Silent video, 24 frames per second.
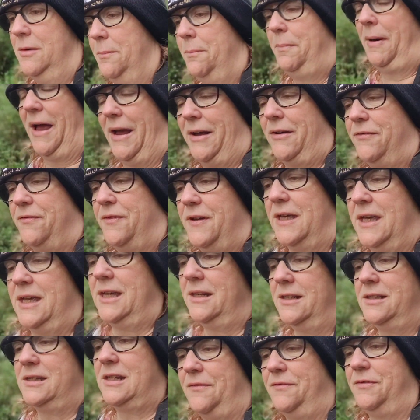Bank
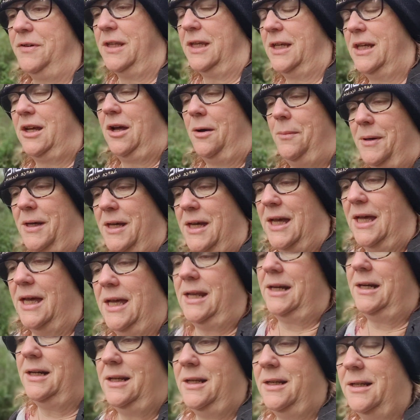feeds, everything coming
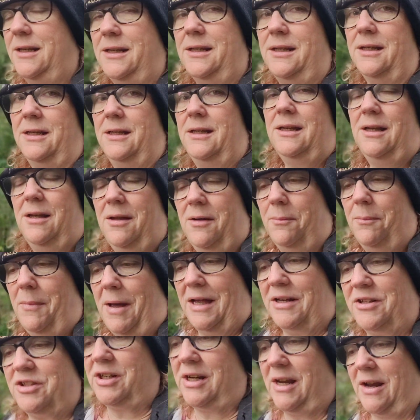in,
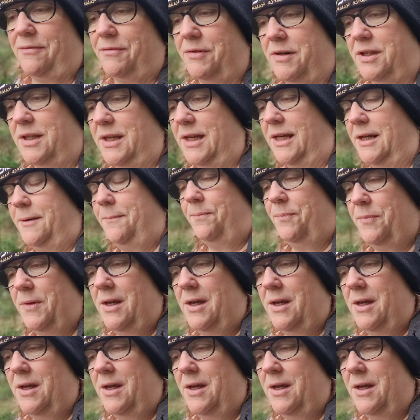matching everything.